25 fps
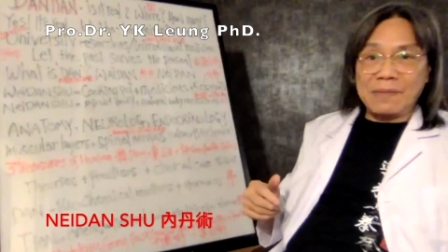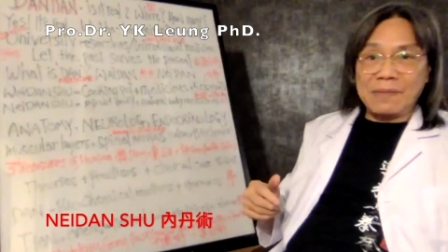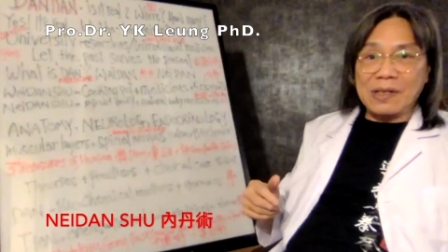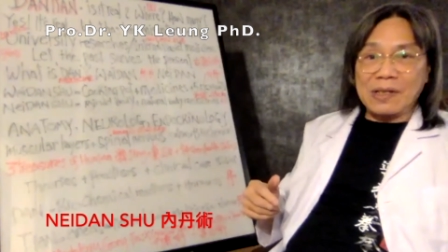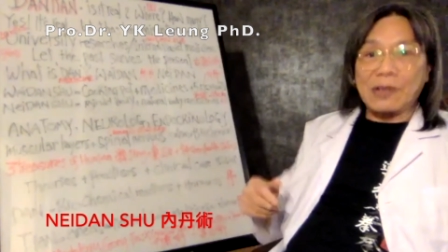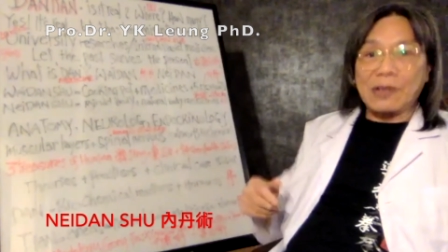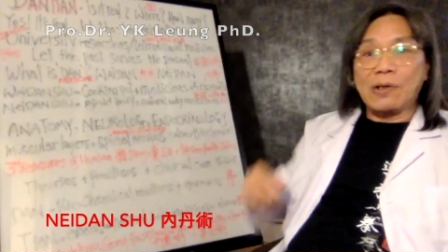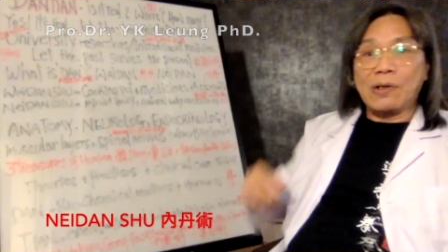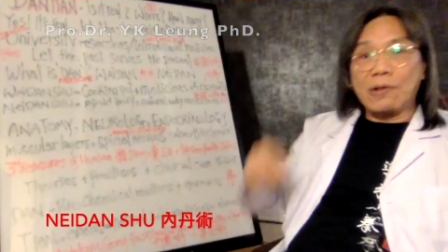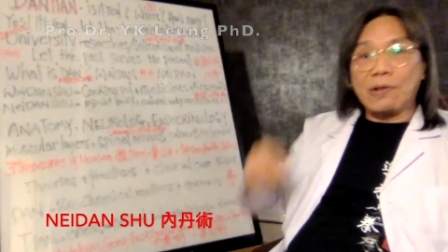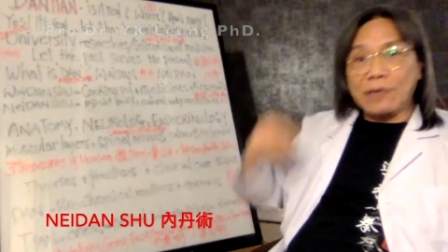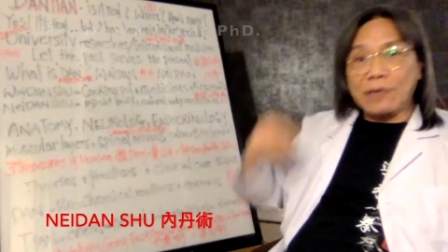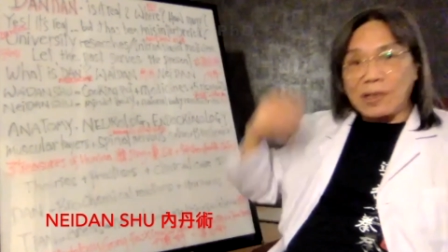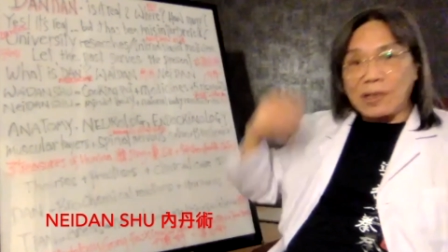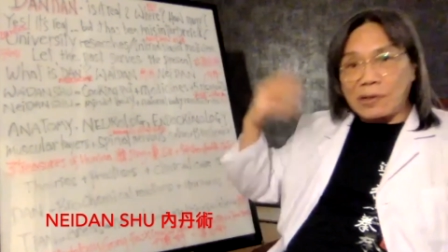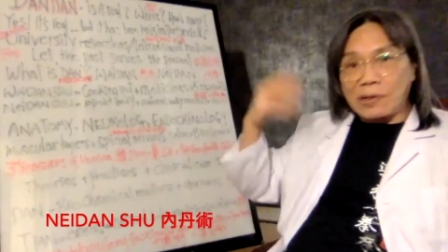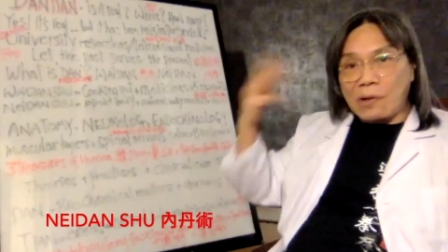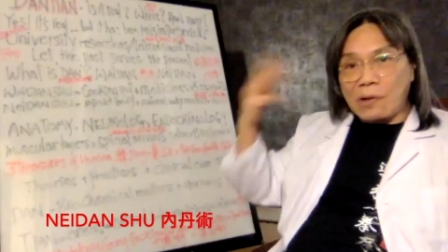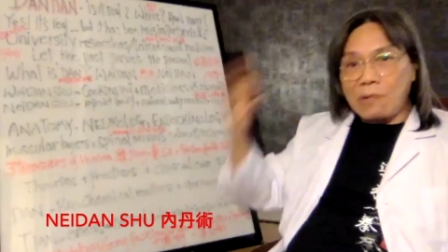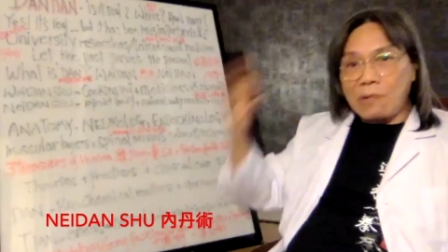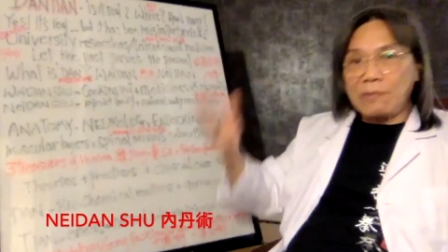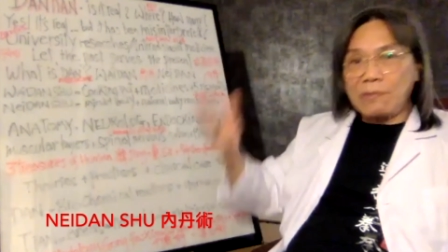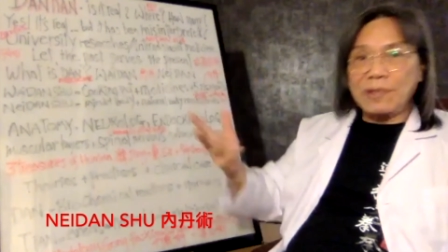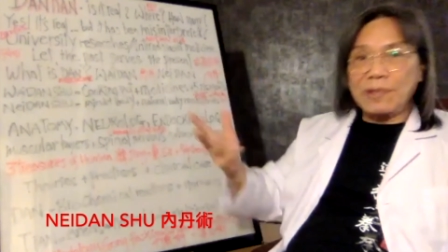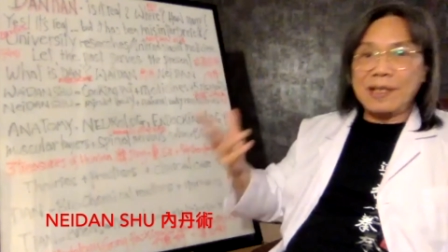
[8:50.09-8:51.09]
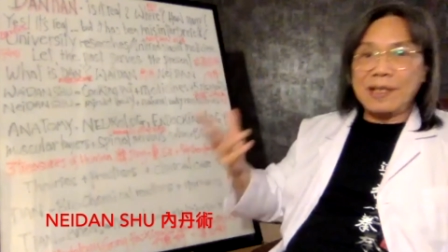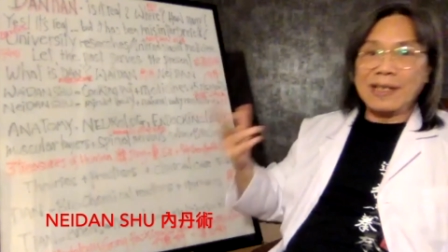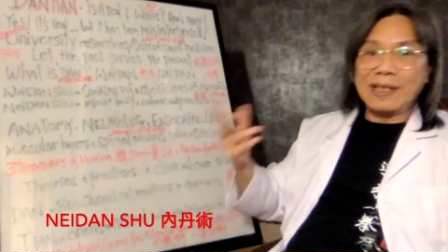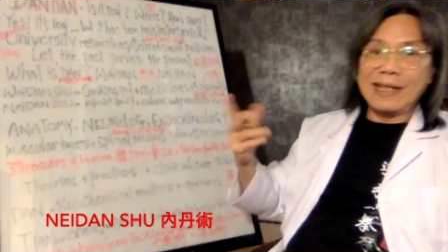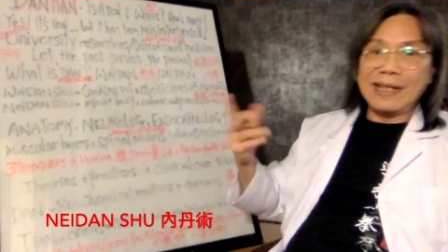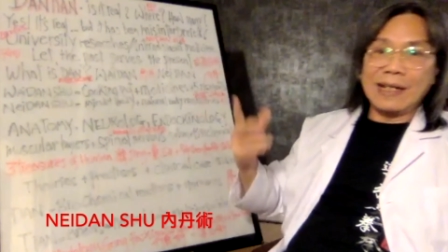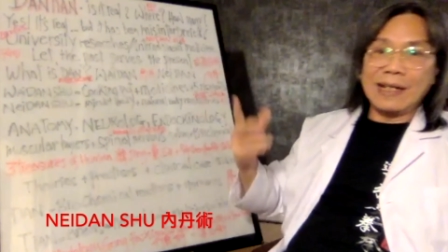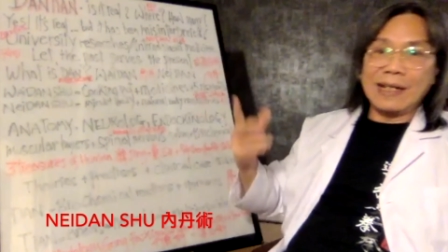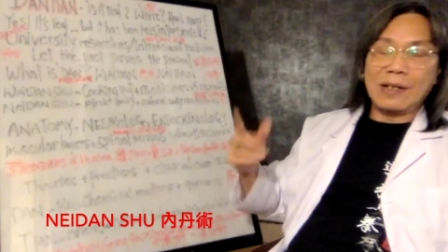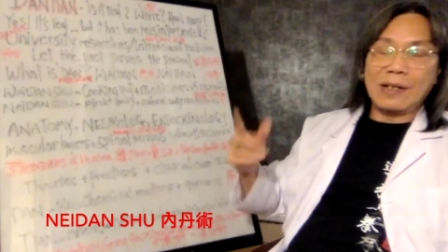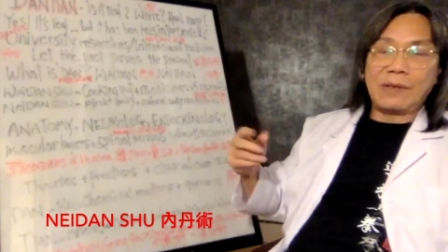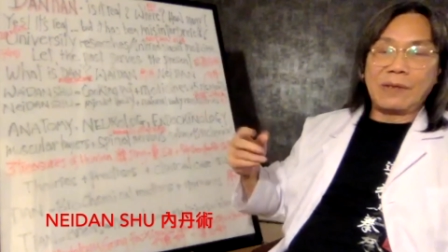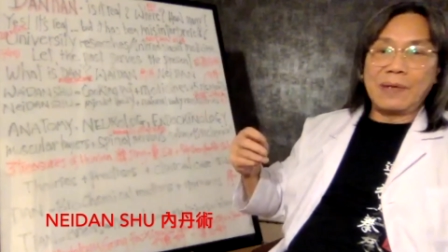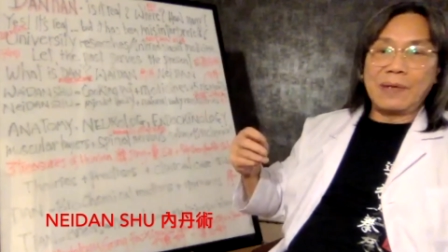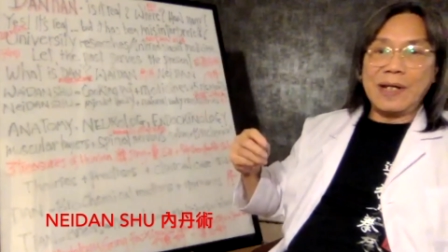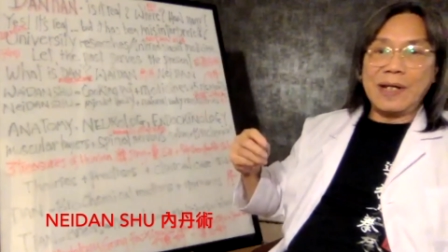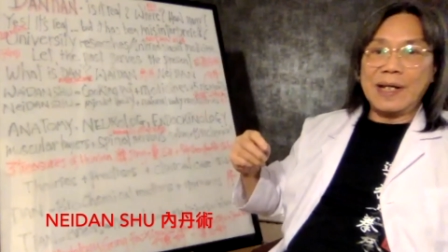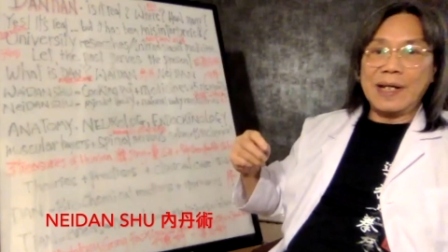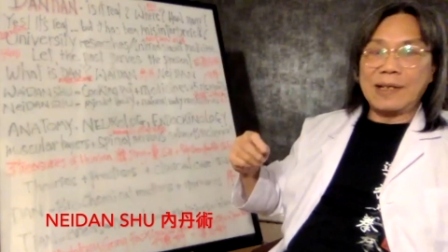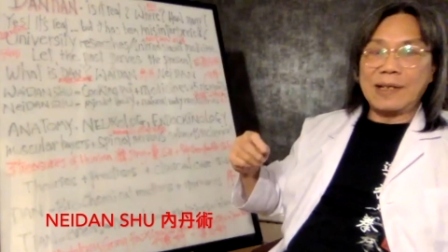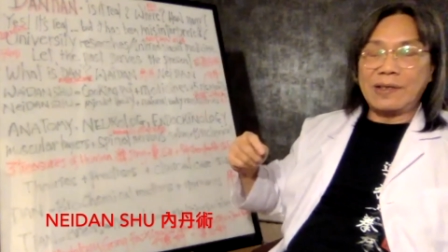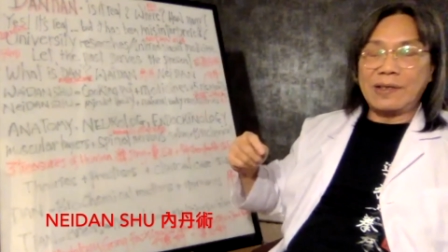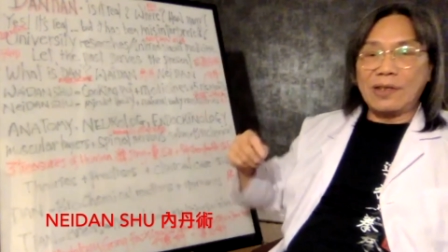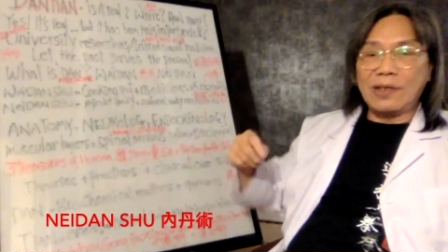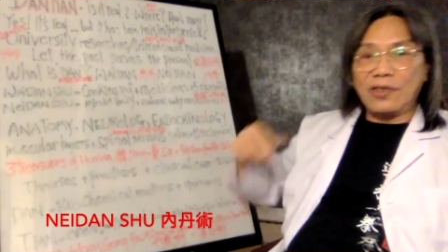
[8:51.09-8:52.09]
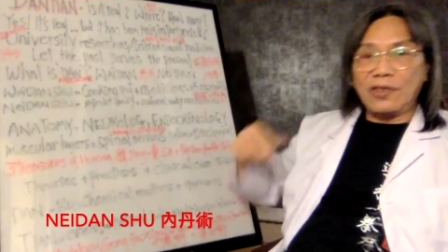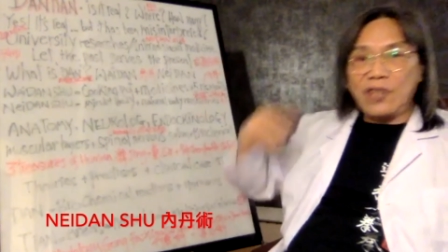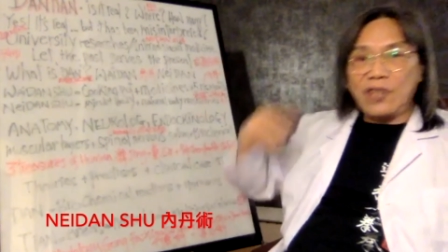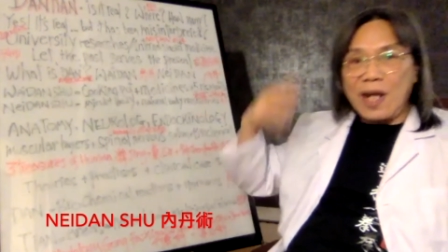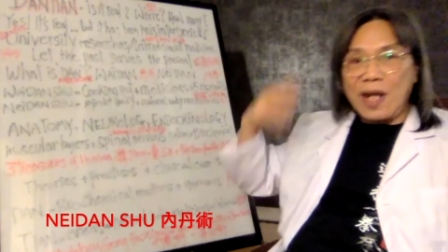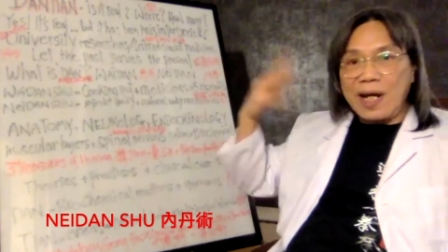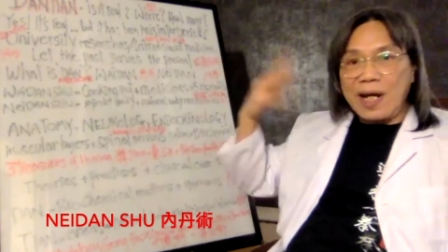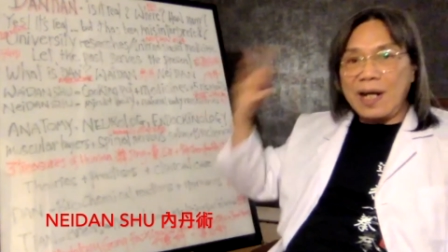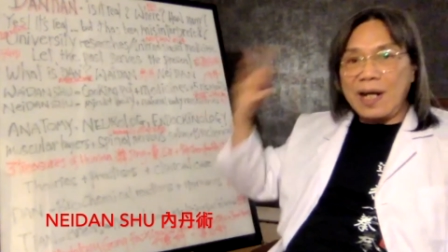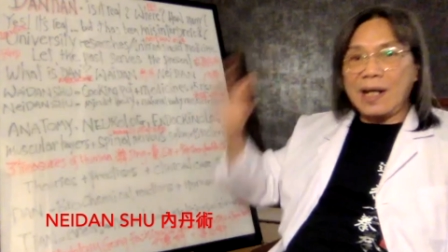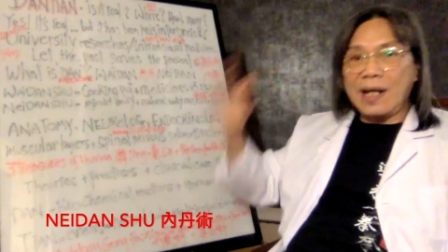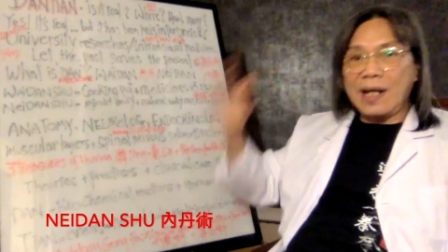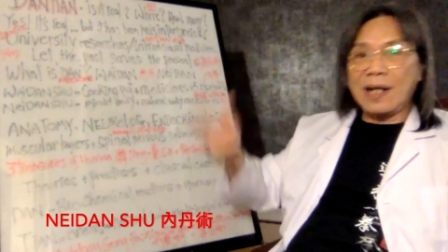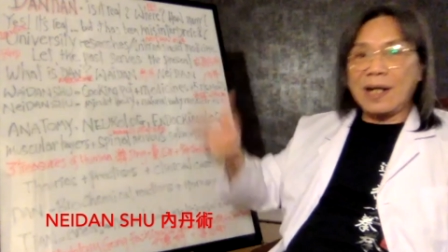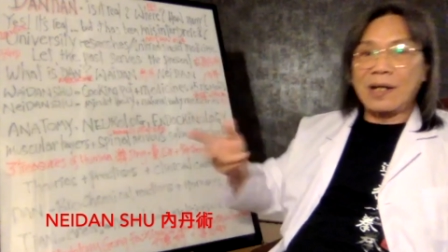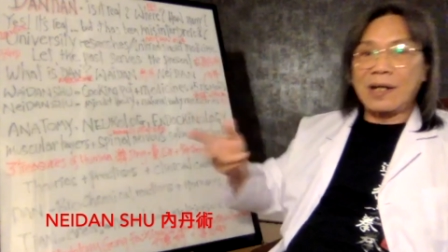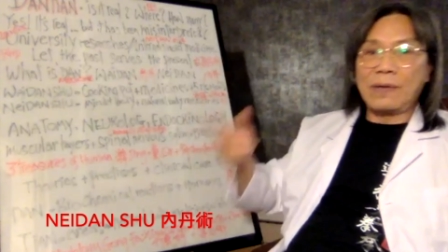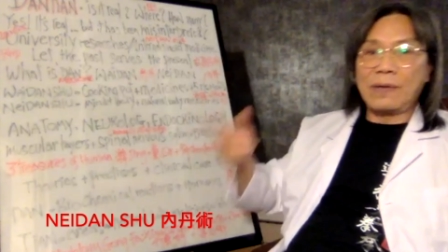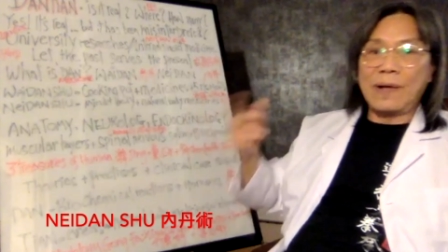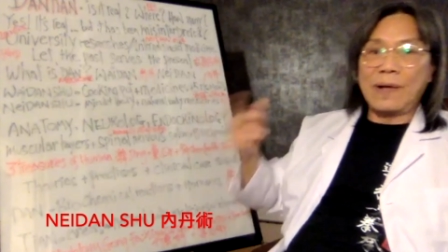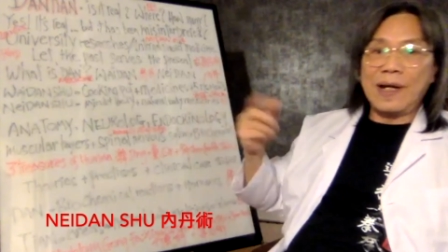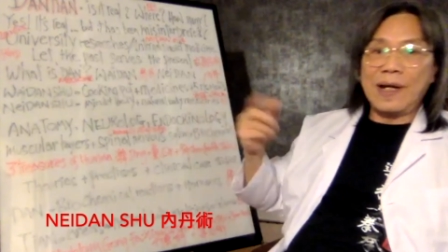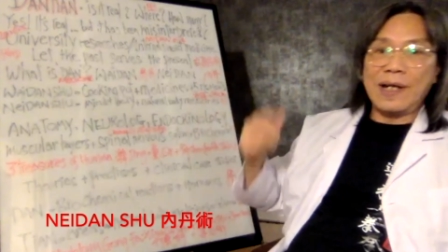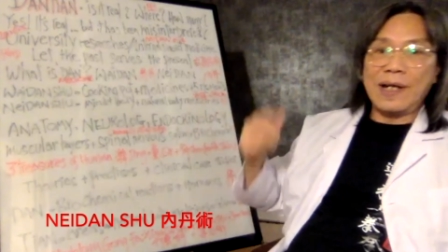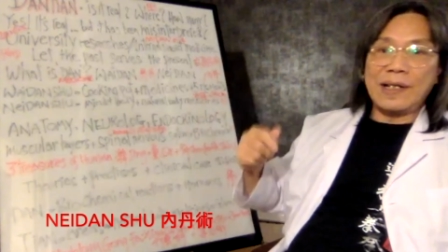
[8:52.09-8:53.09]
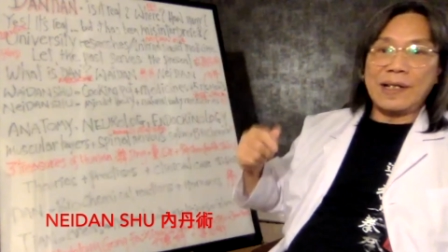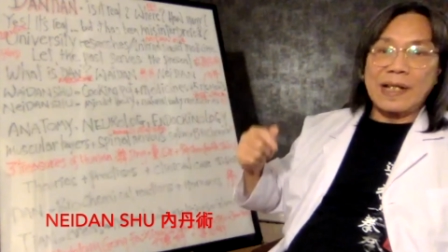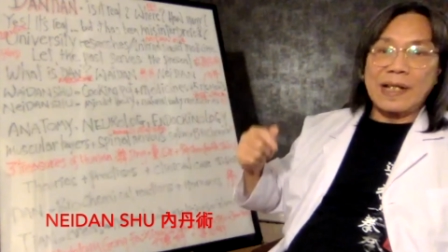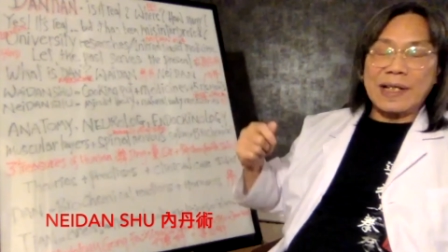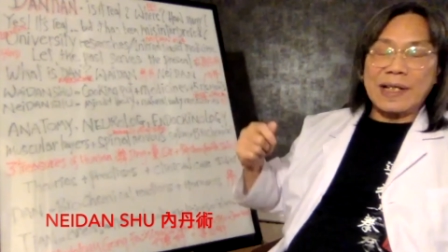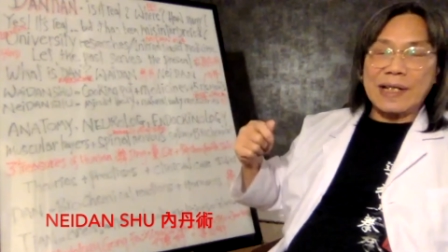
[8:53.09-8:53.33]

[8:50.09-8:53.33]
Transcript: They called it golden liquid, the J liquid,